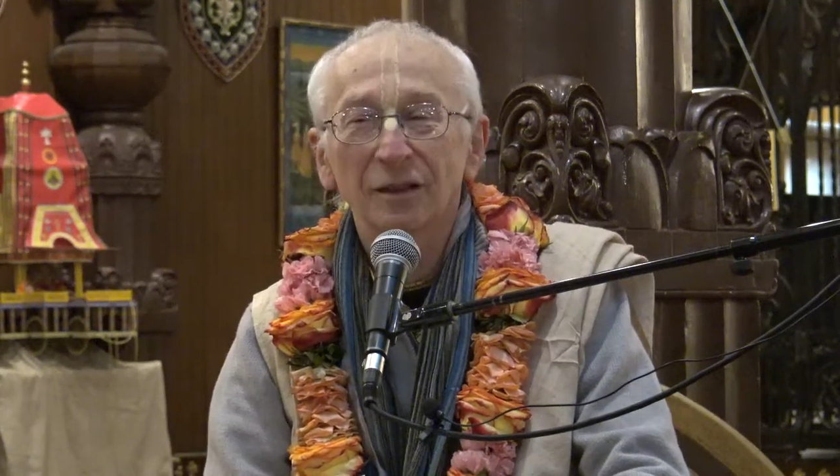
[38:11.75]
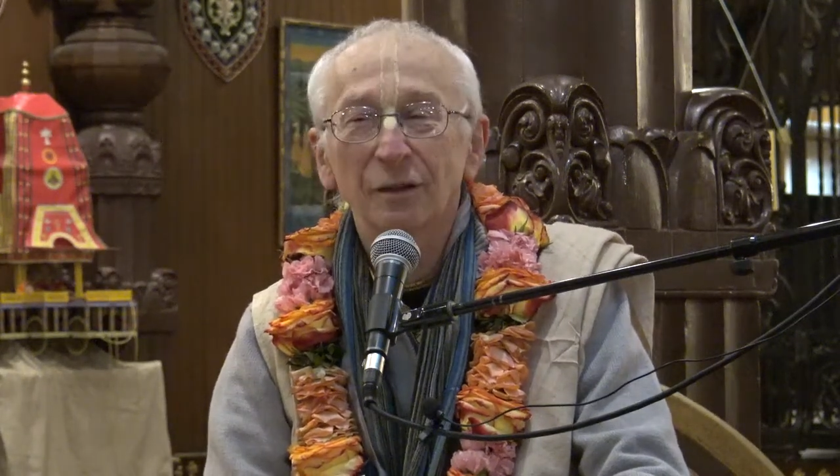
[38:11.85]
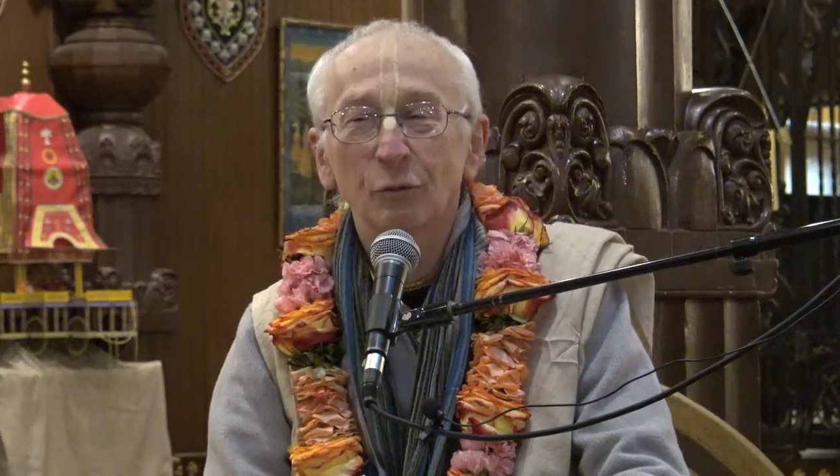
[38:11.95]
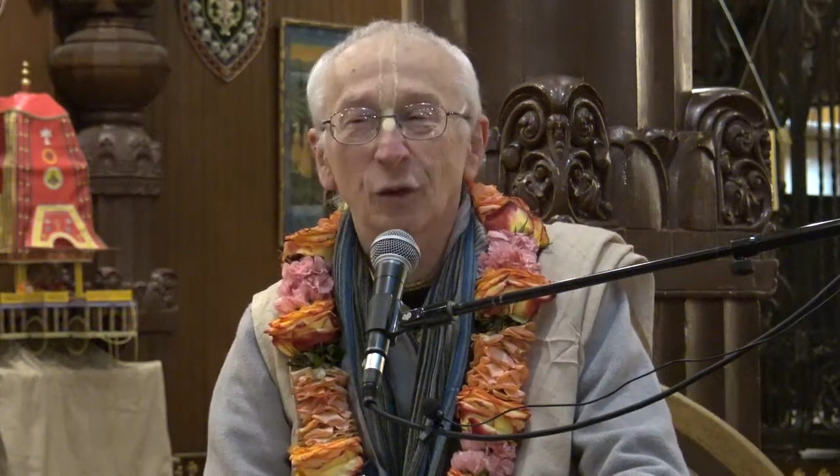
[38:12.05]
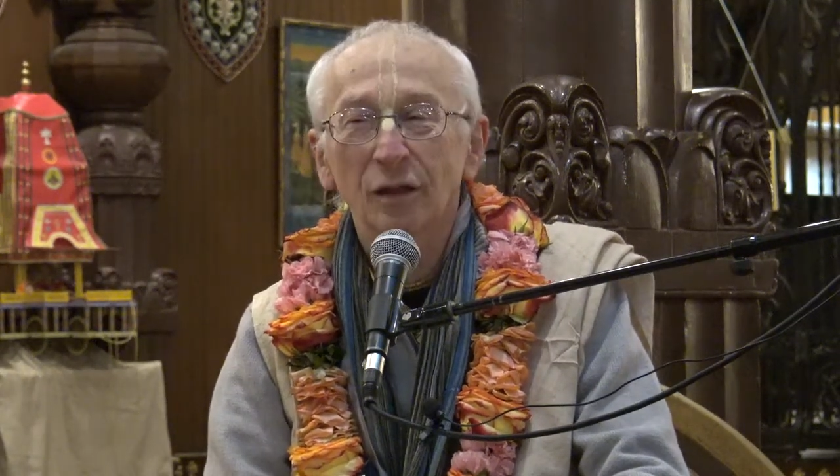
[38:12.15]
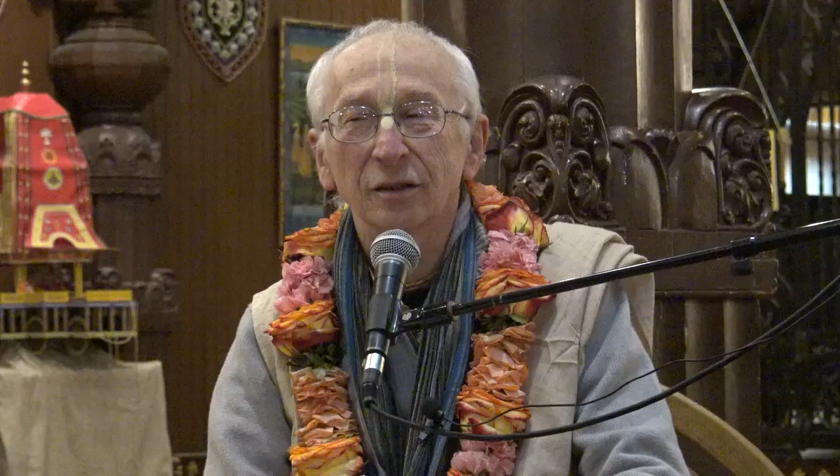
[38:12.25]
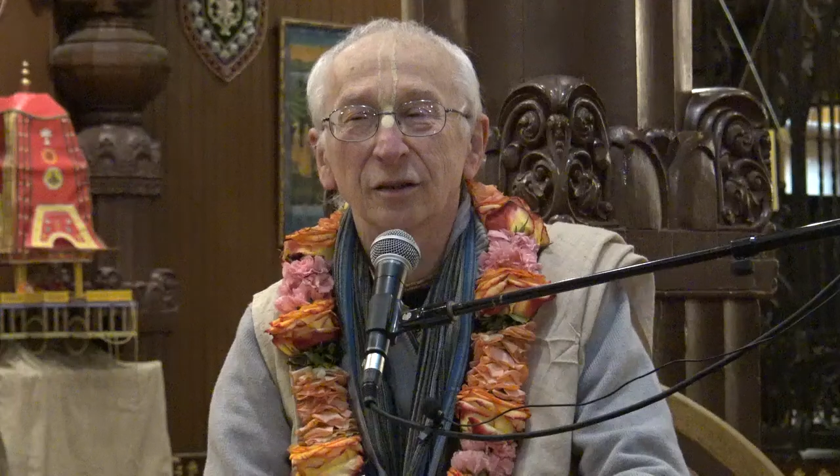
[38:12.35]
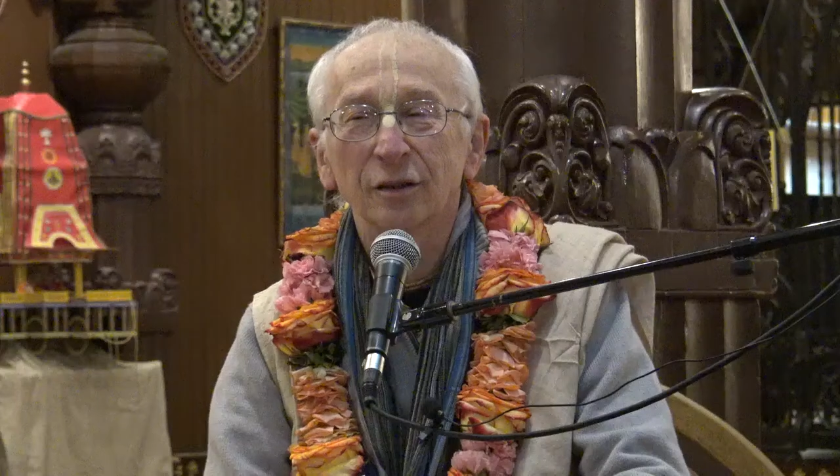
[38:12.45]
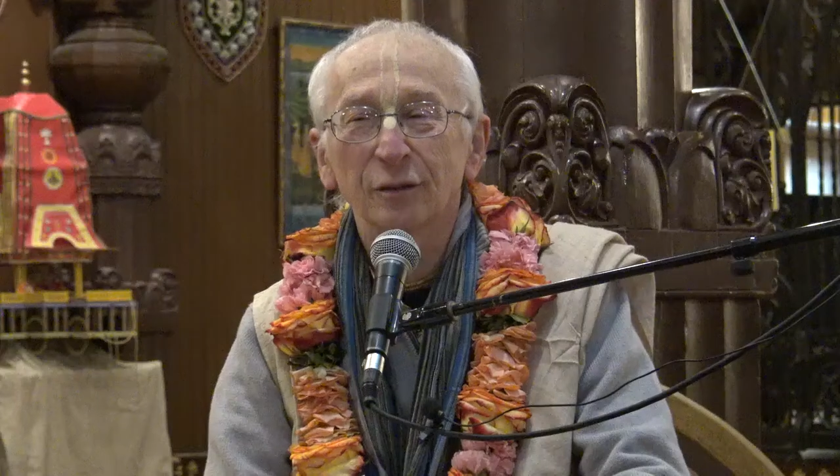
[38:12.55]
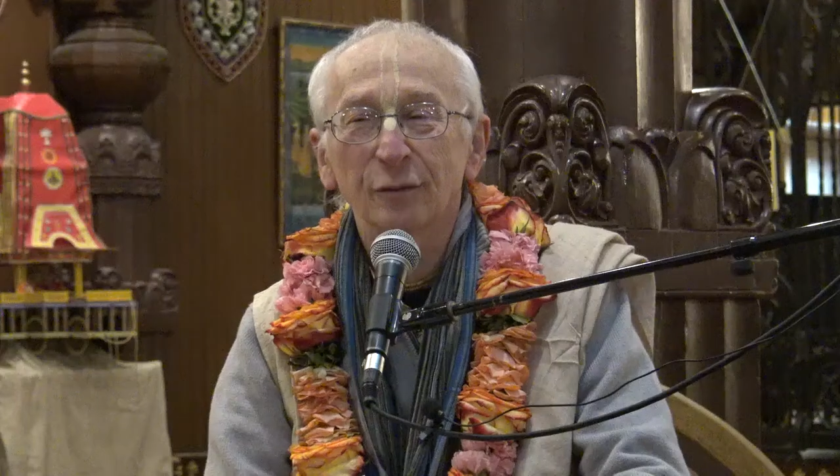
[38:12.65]
he wanted
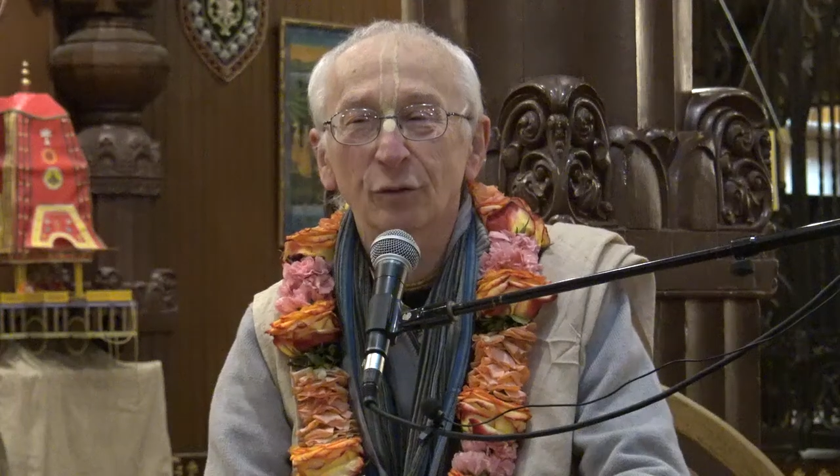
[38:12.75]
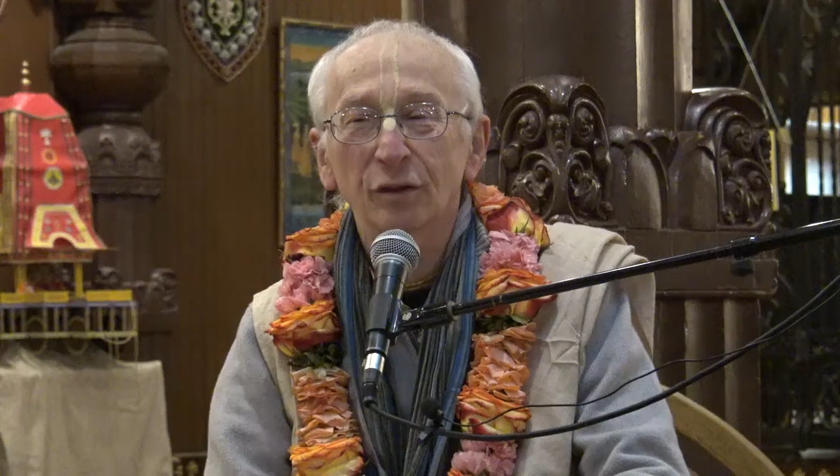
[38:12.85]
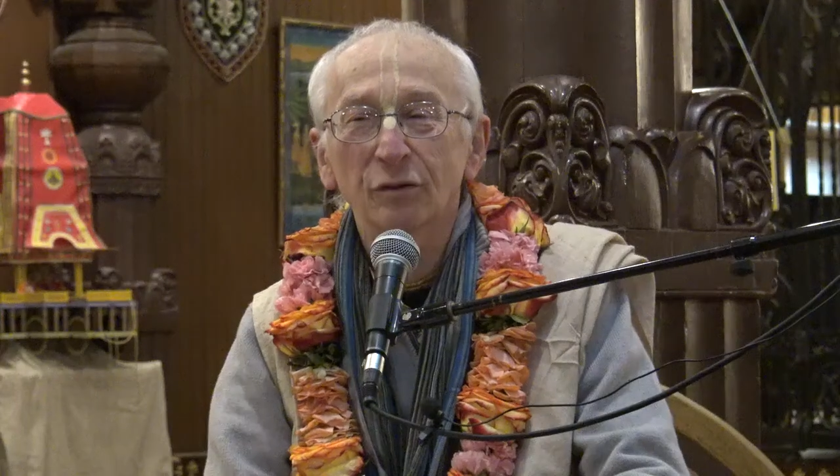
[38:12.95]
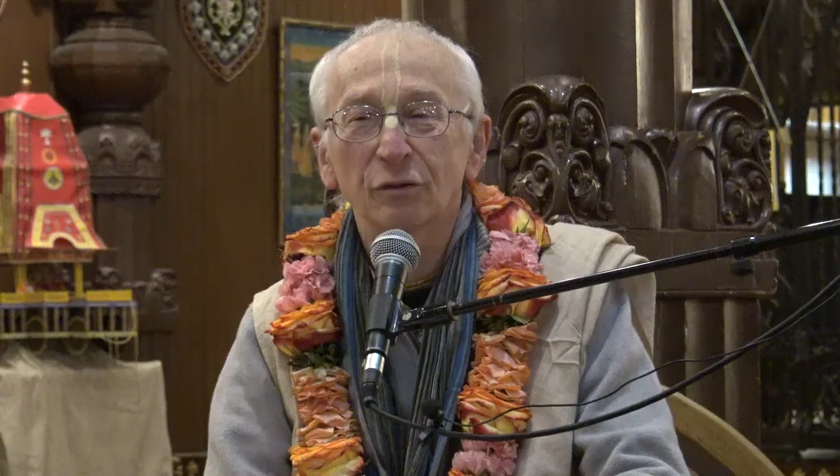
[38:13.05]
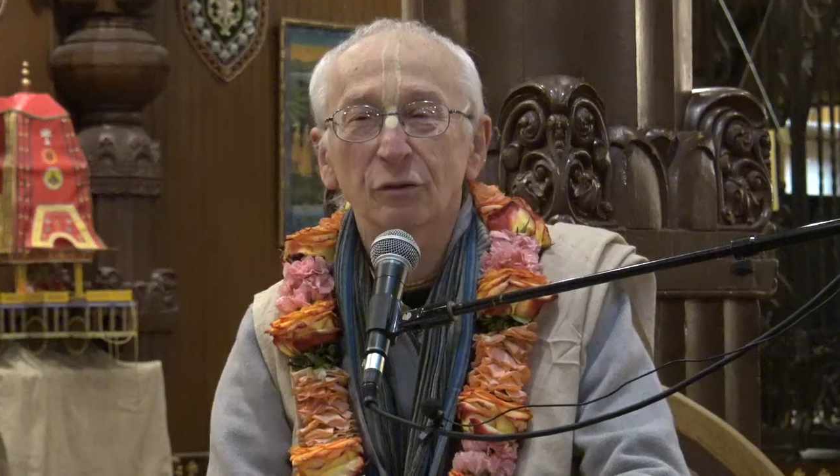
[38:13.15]
the devotees